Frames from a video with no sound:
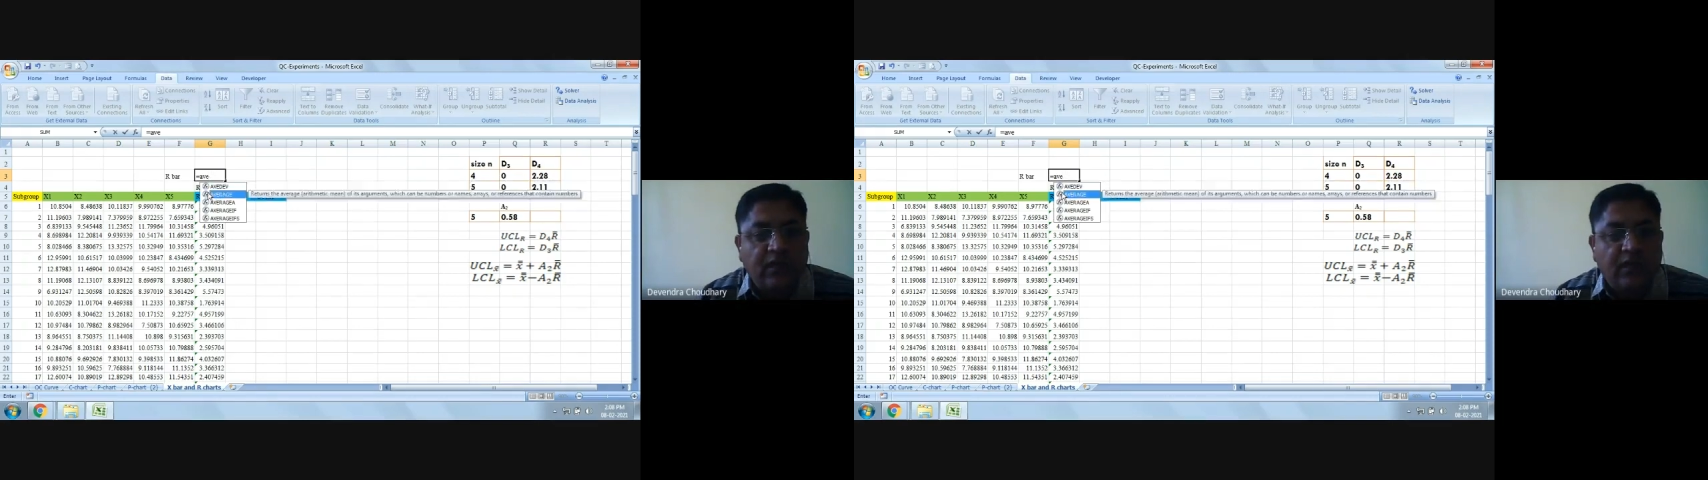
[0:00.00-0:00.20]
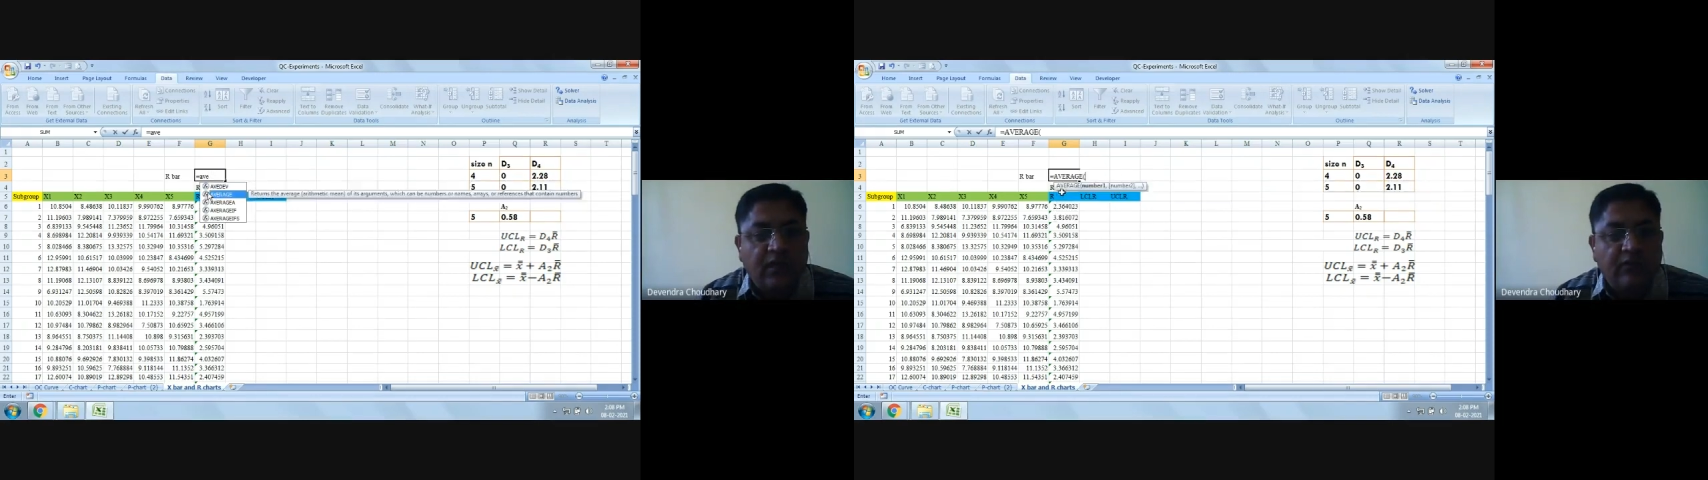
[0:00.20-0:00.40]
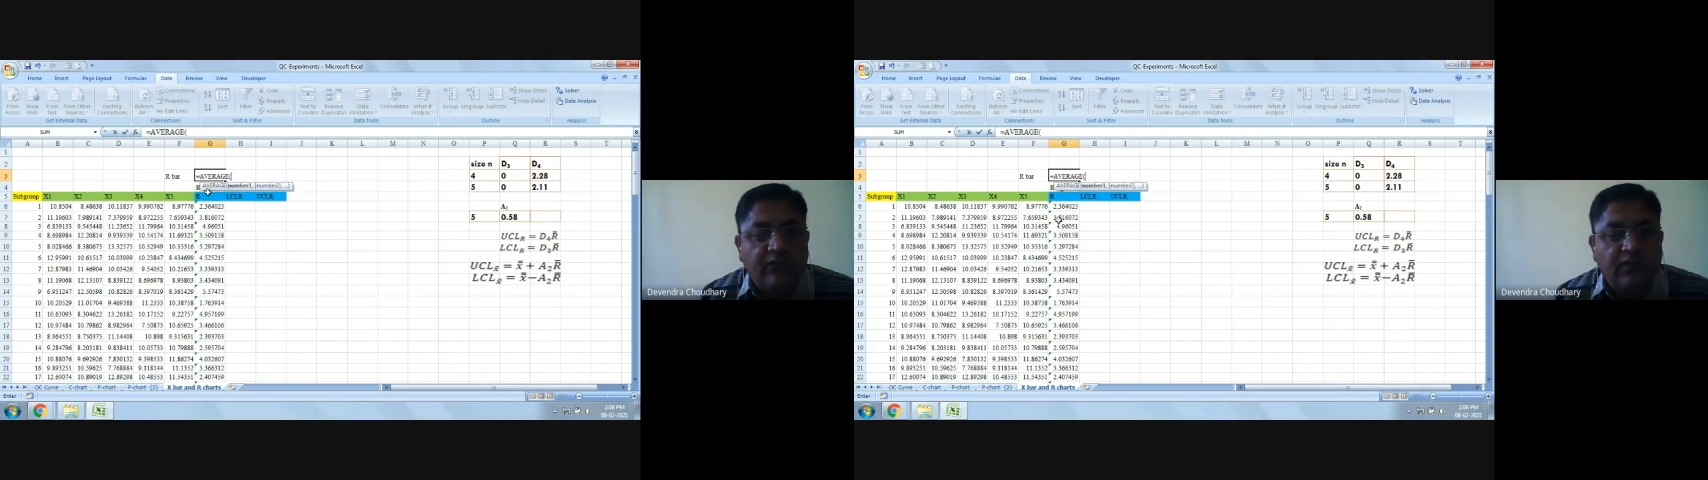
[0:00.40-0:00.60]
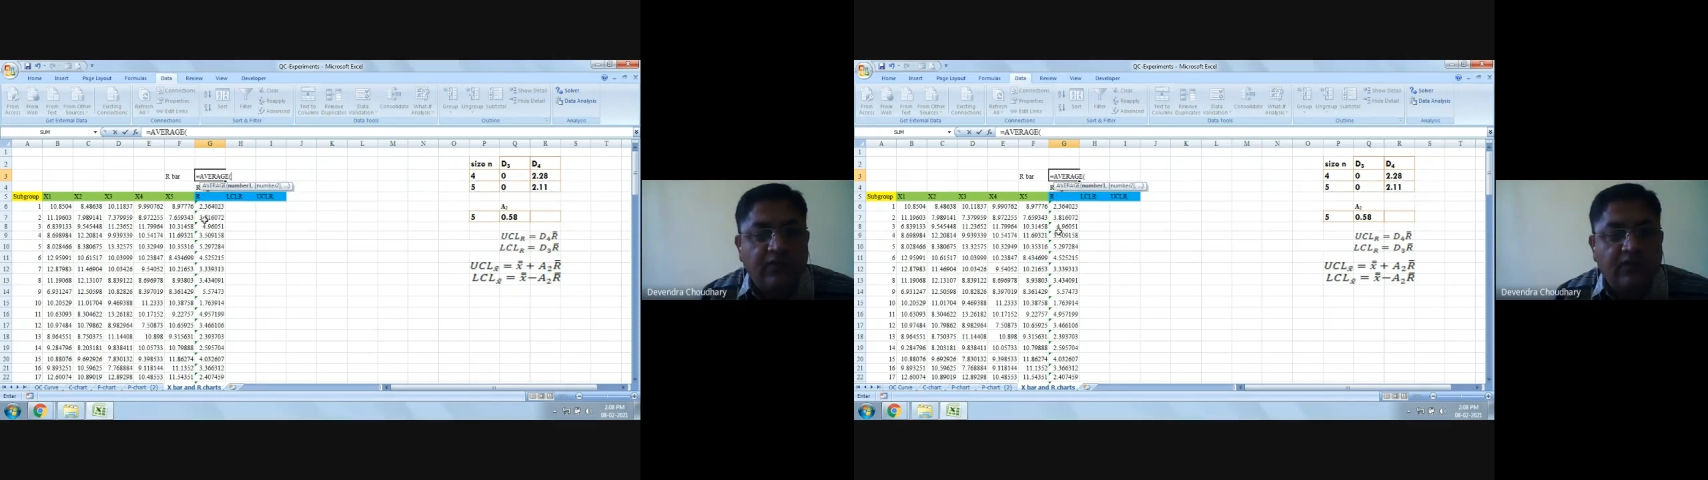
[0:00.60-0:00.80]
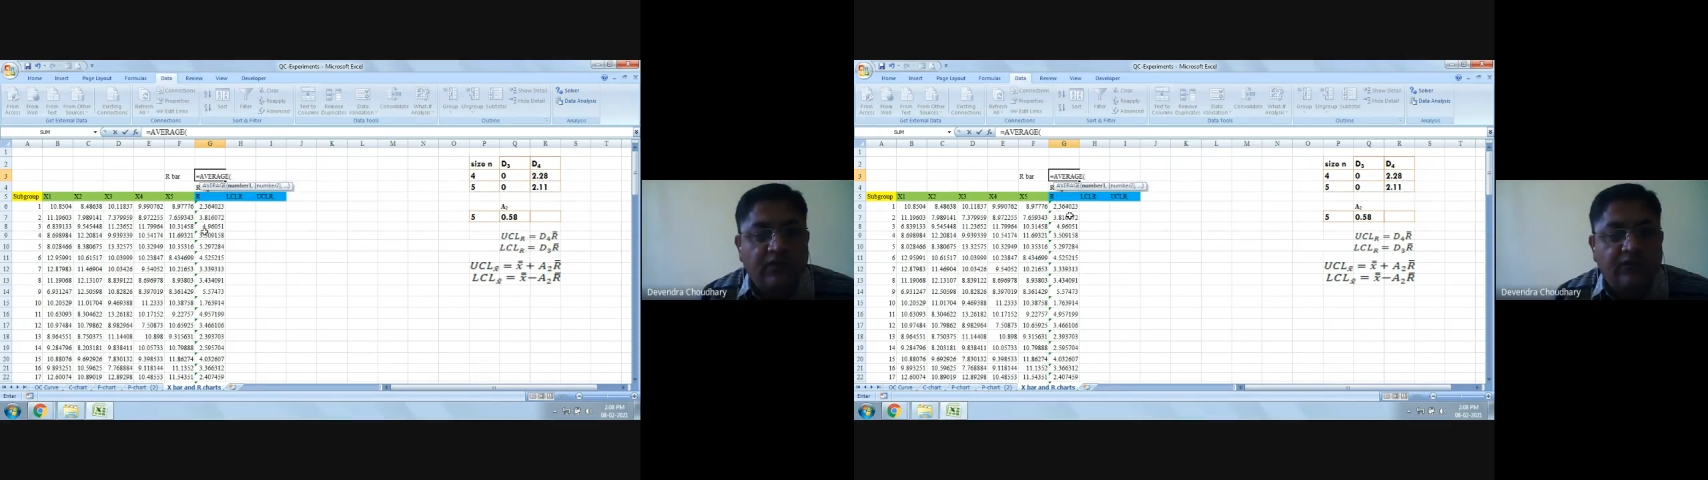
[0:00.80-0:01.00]

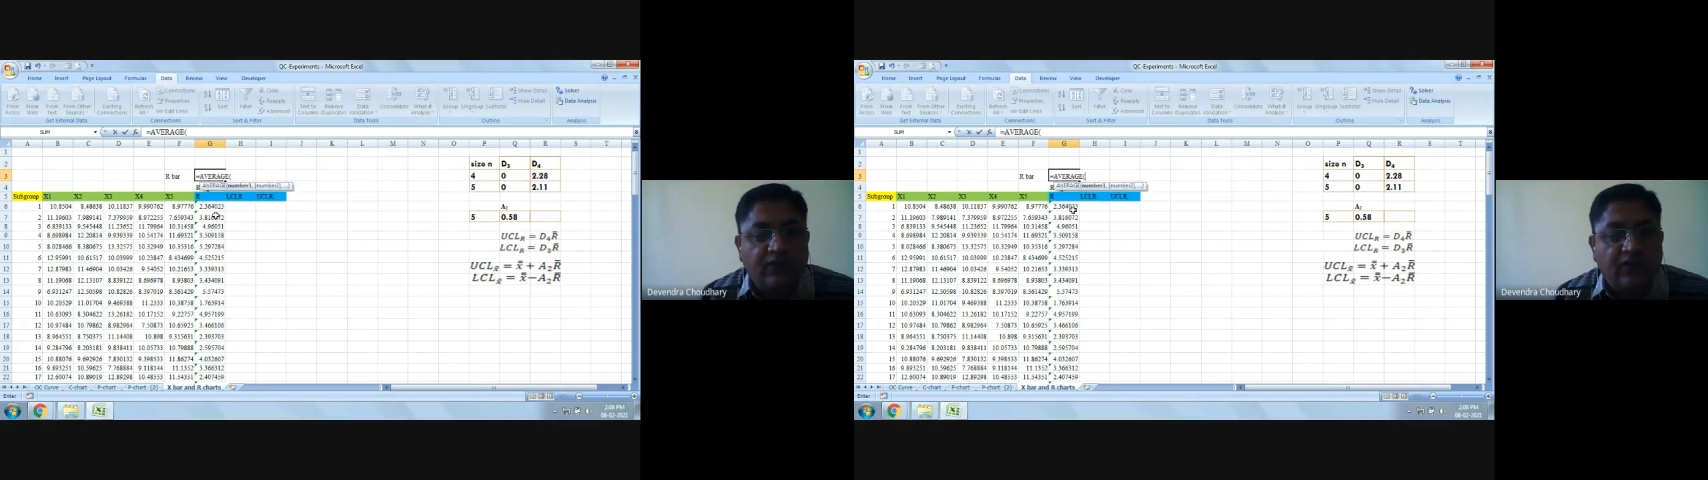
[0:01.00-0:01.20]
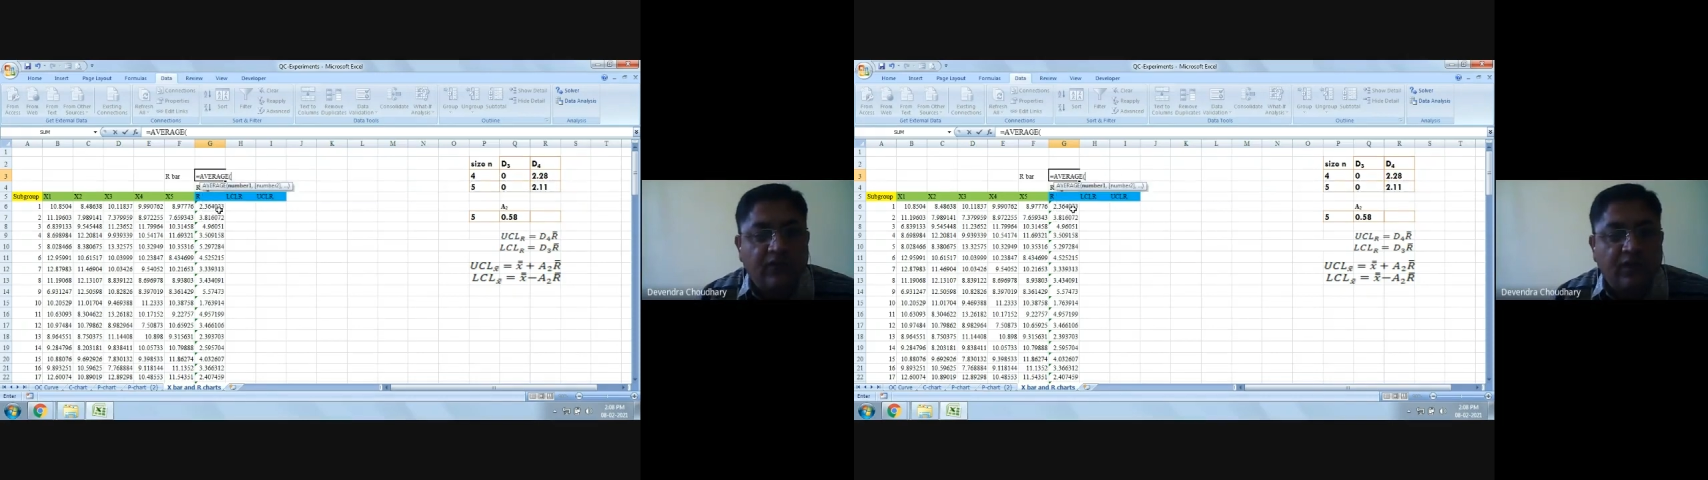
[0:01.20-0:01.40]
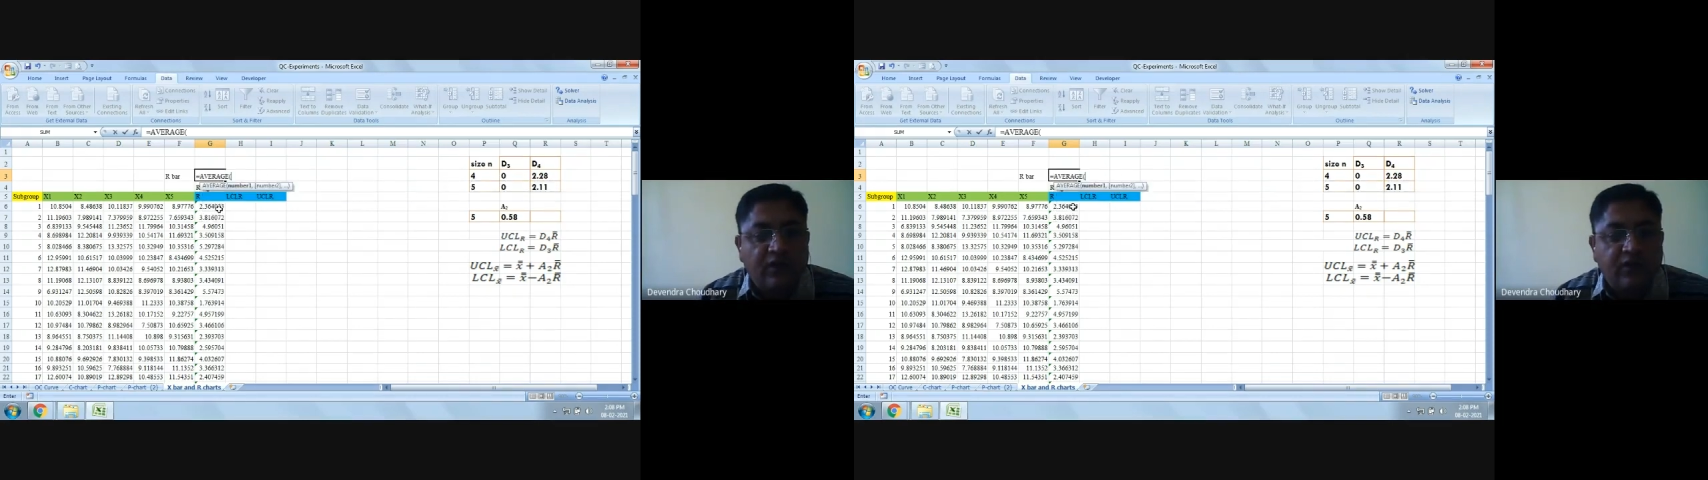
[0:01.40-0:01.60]
of all